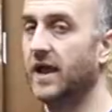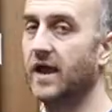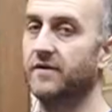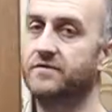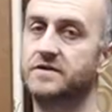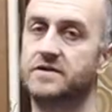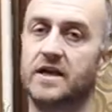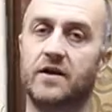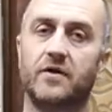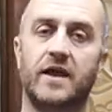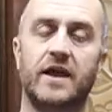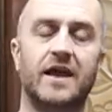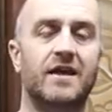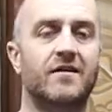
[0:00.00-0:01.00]
have for sale
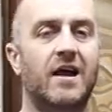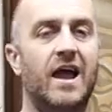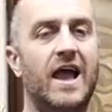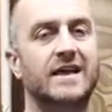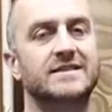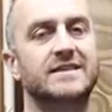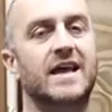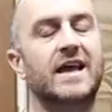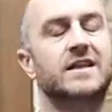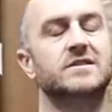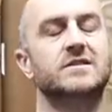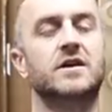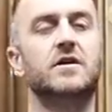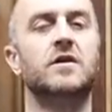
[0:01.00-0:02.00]
here at
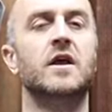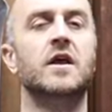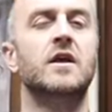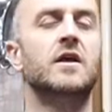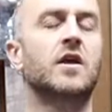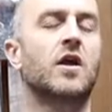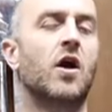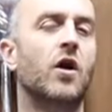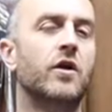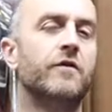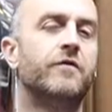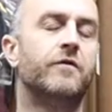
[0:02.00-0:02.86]
Enso, kind of